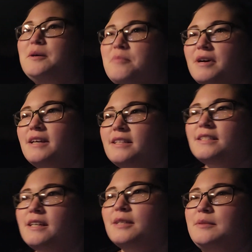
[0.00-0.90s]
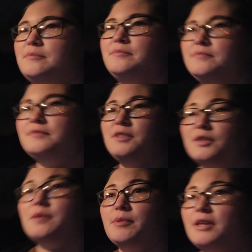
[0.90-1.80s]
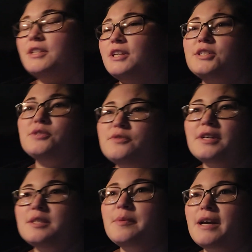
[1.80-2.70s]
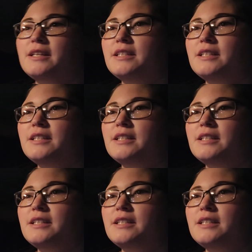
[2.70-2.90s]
But um, you know, they brought the nacho fries back